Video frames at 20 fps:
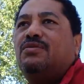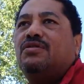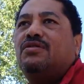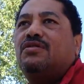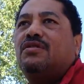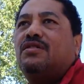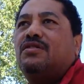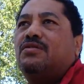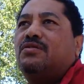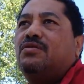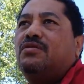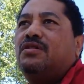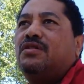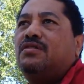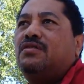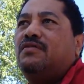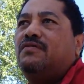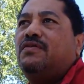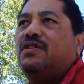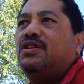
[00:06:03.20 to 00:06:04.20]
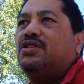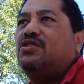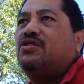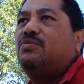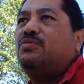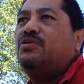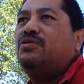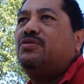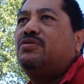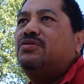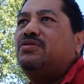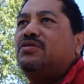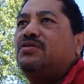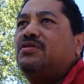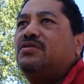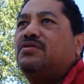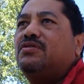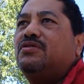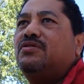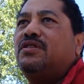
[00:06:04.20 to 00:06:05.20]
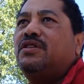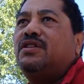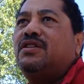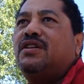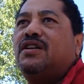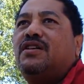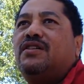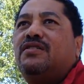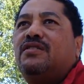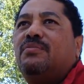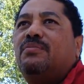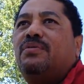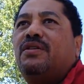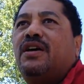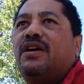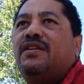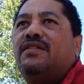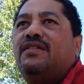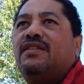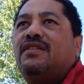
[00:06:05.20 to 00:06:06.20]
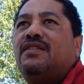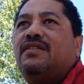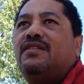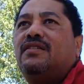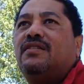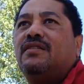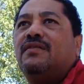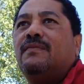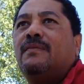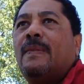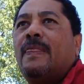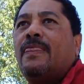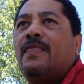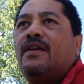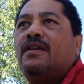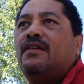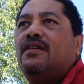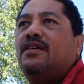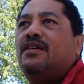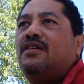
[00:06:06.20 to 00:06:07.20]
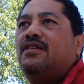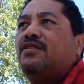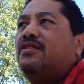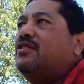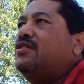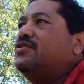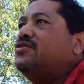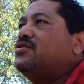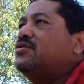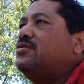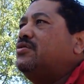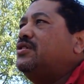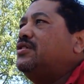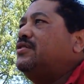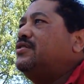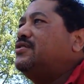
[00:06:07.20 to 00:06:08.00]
to start growing your vegetables, going out and planting and getting things going.